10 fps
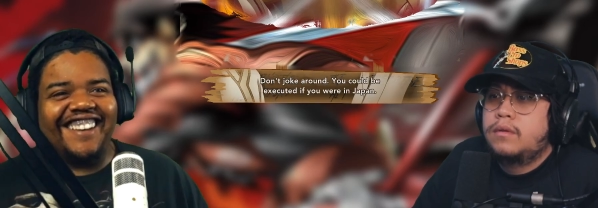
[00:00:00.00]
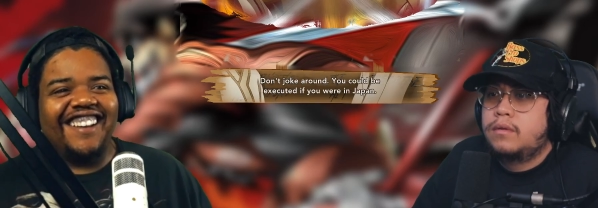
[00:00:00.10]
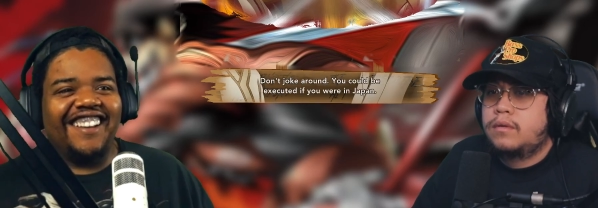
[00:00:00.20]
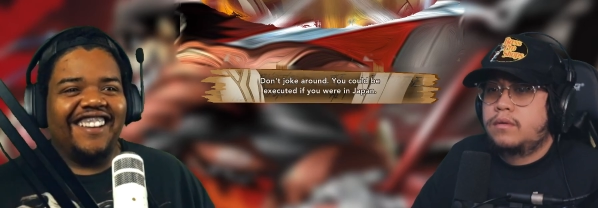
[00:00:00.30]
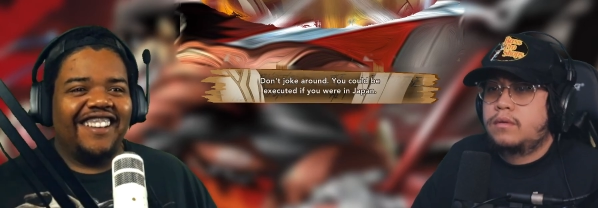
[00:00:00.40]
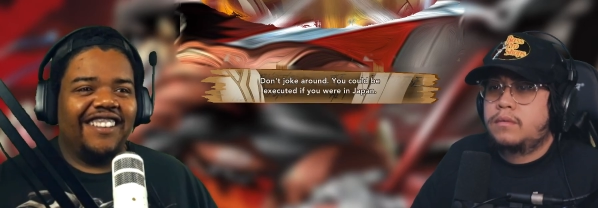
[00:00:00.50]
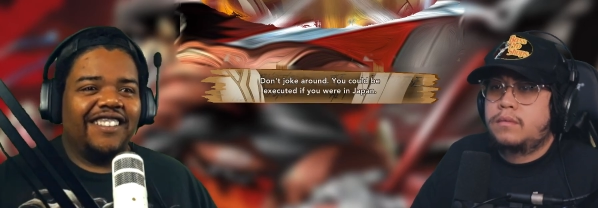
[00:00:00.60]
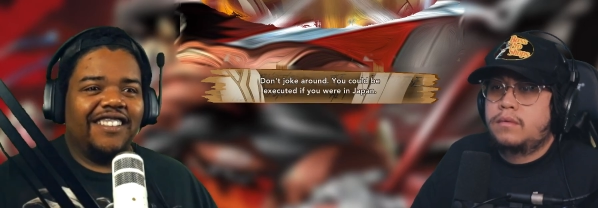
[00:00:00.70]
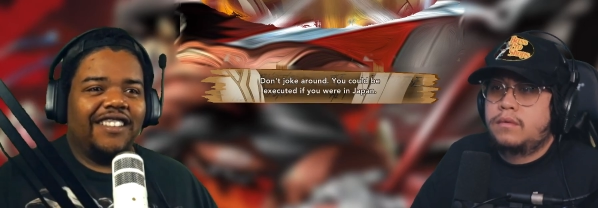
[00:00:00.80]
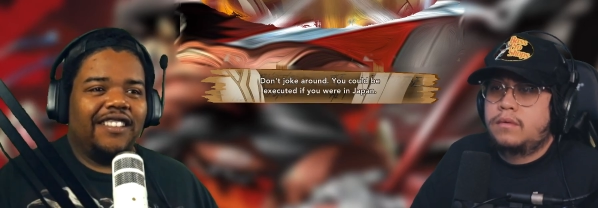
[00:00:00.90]

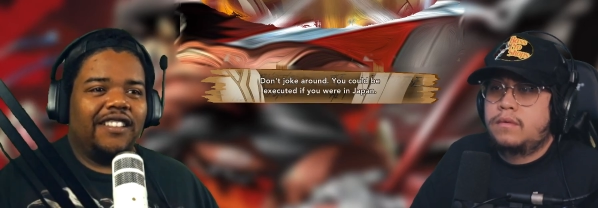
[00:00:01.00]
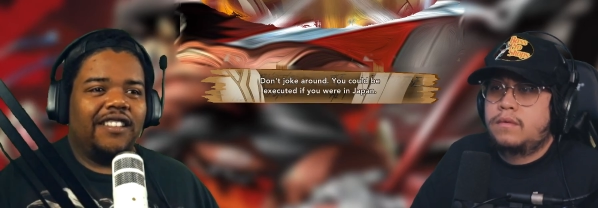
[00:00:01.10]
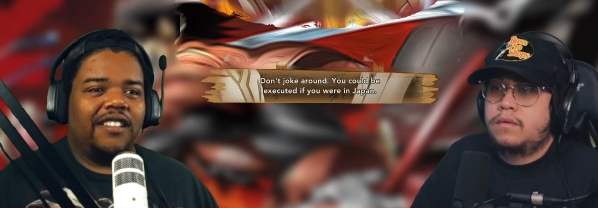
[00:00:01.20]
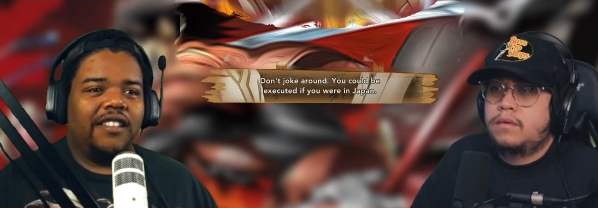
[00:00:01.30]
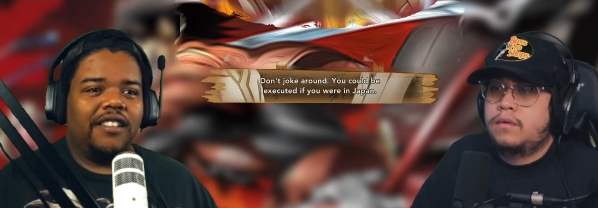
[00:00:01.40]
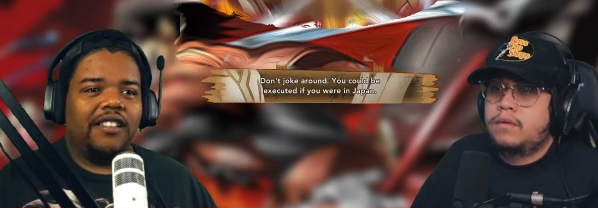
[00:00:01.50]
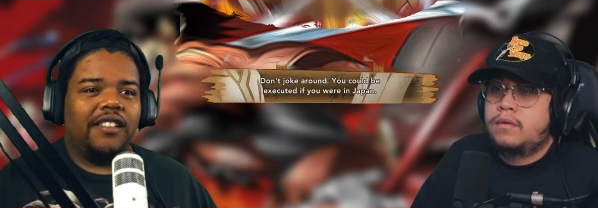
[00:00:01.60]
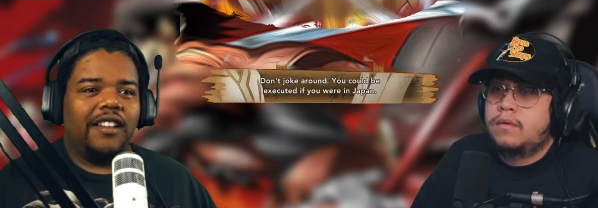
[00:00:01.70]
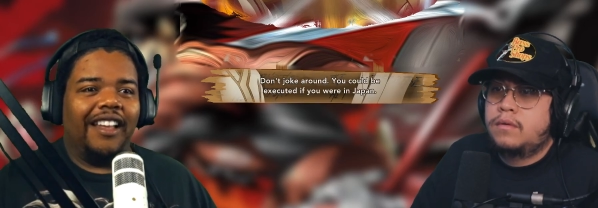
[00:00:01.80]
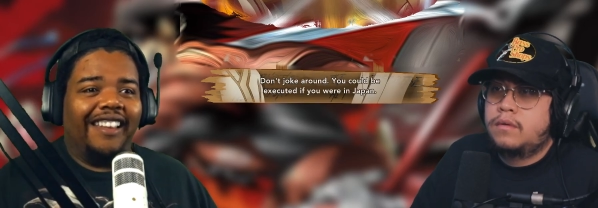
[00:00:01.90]

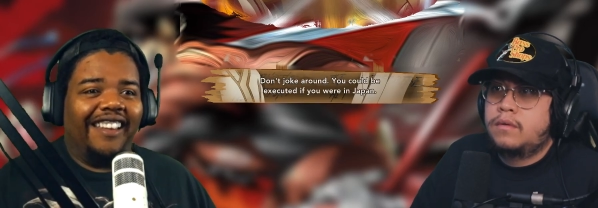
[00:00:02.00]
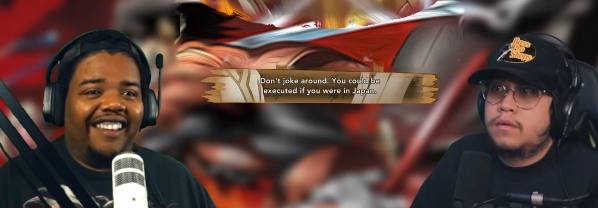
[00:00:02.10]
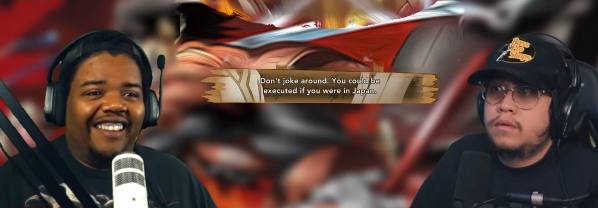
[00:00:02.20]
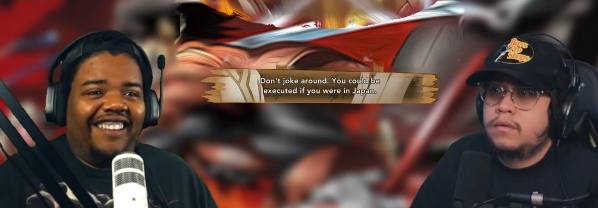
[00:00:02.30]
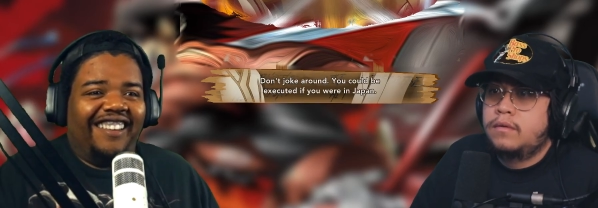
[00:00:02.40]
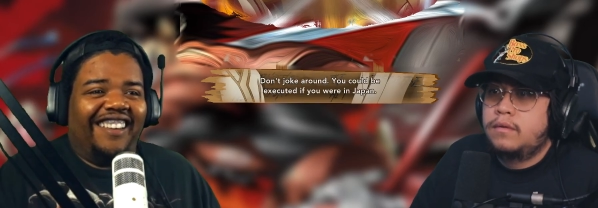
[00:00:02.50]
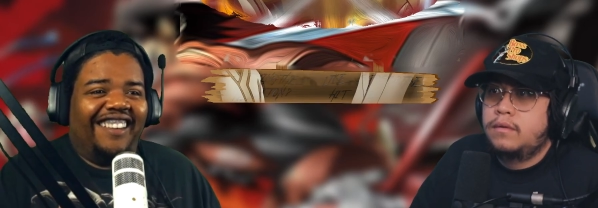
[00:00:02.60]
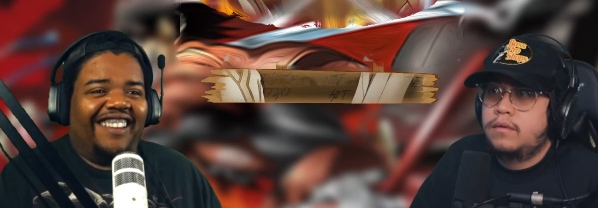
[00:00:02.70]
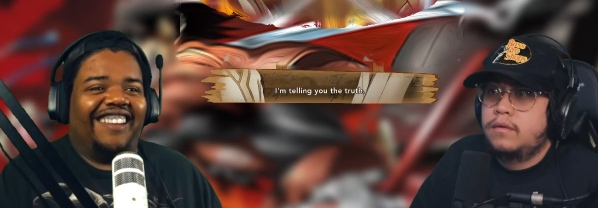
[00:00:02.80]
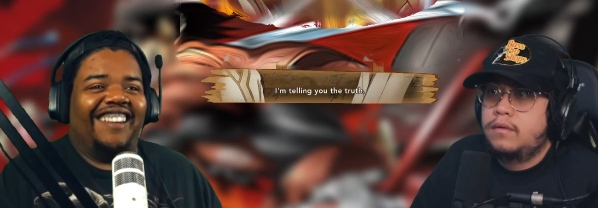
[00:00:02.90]

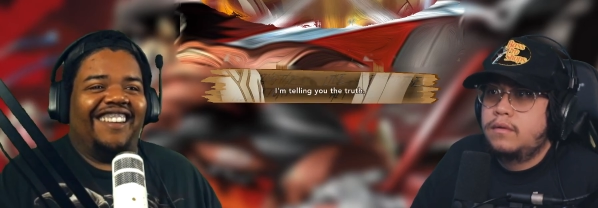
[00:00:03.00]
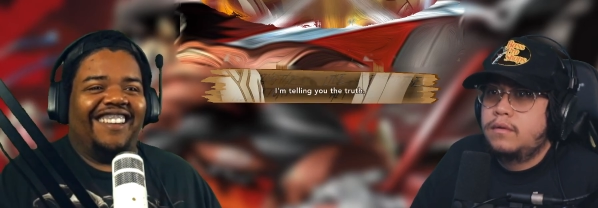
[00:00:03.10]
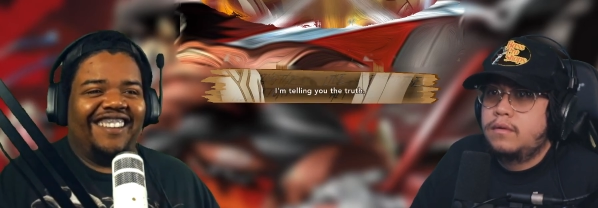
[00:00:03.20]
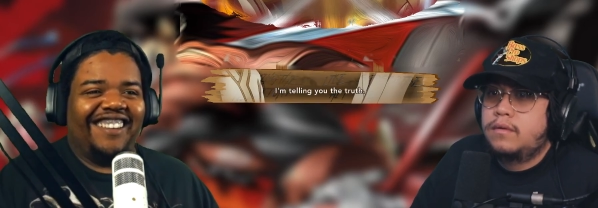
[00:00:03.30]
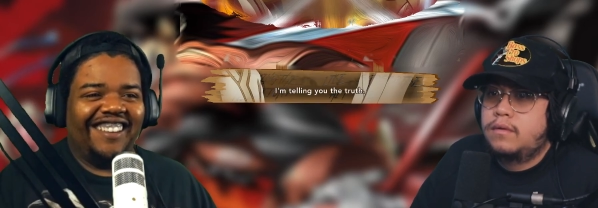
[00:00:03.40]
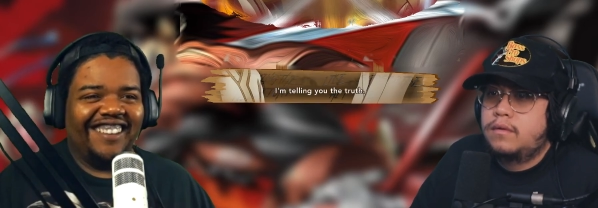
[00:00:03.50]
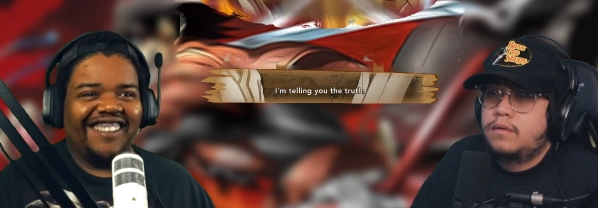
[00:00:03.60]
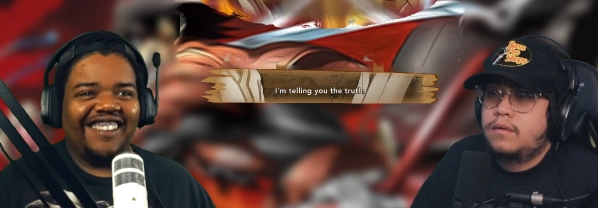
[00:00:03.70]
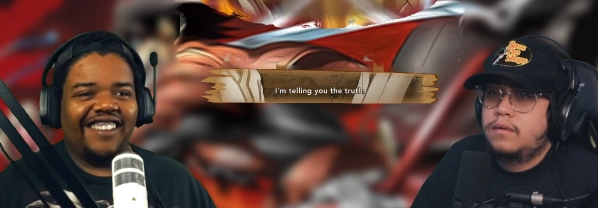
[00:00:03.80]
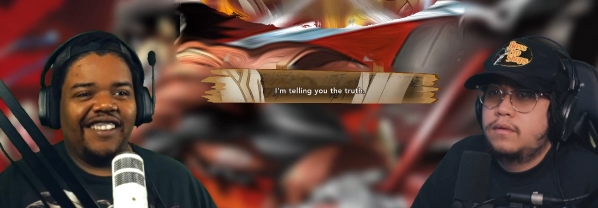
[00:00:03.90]

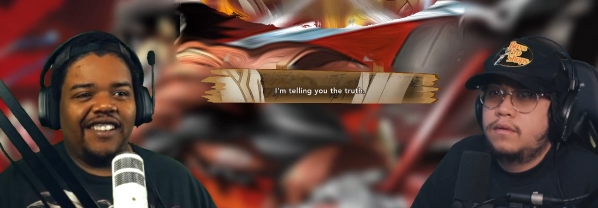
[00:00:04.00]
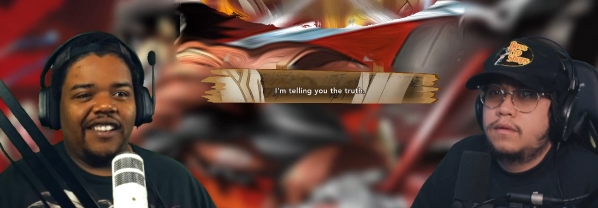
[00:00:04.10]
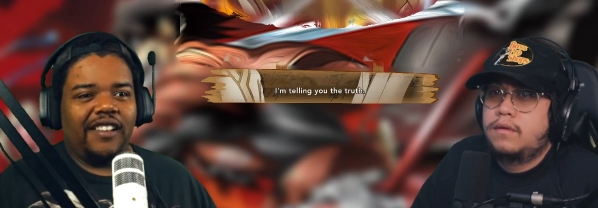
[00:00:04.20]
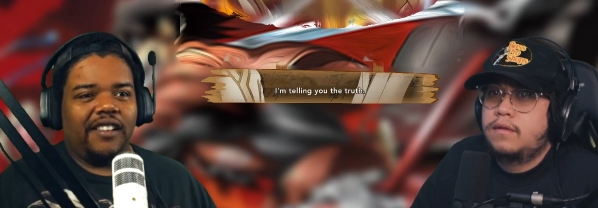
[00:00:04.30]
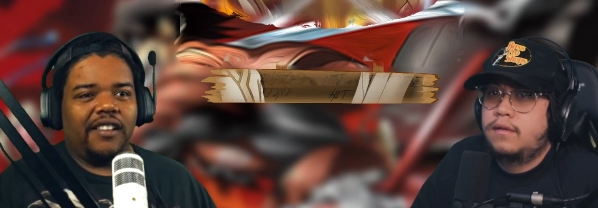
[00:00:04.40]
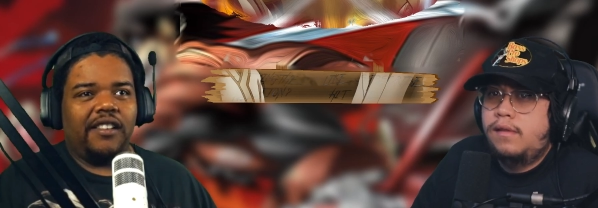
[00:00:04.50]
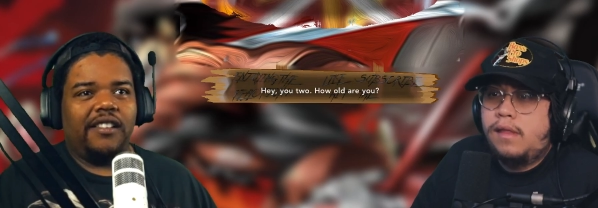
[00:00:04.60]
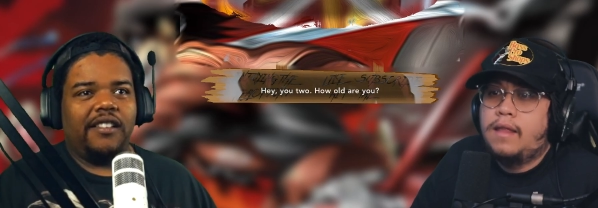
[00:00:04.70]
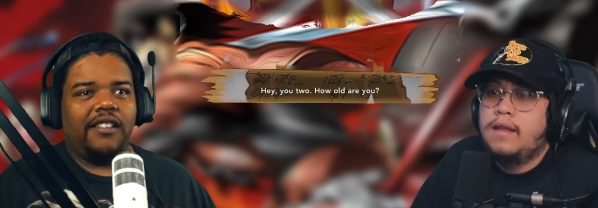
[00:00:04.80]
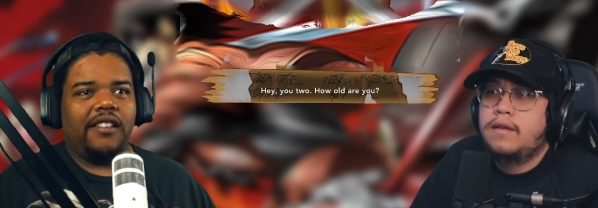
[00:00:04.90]

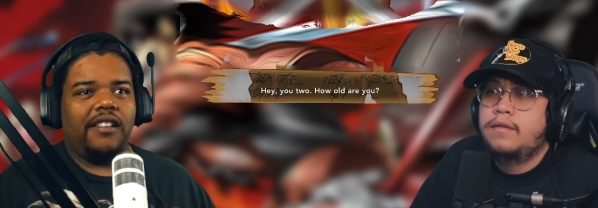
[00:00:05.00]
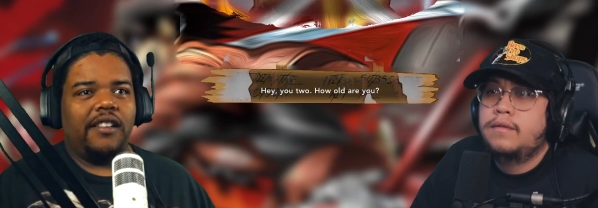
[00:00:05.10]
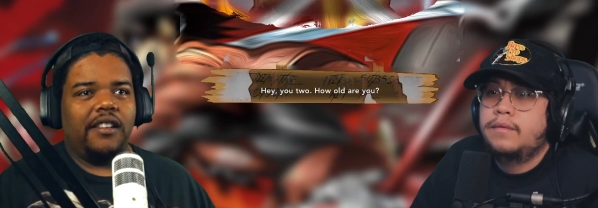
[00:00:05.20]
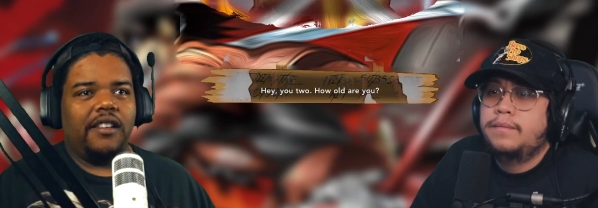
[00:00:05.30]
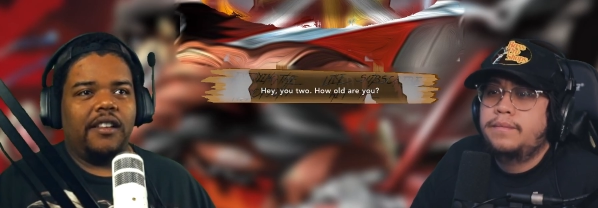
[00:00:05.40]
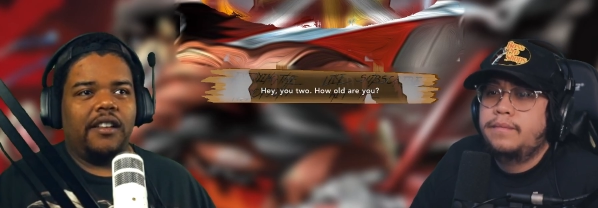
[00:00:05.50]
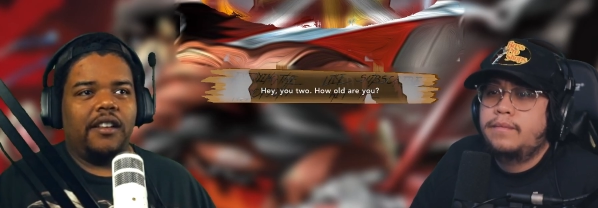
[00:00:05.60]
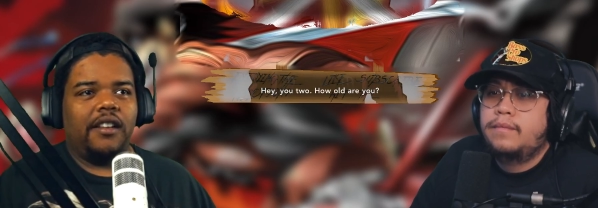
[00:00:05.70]
(no one is talking)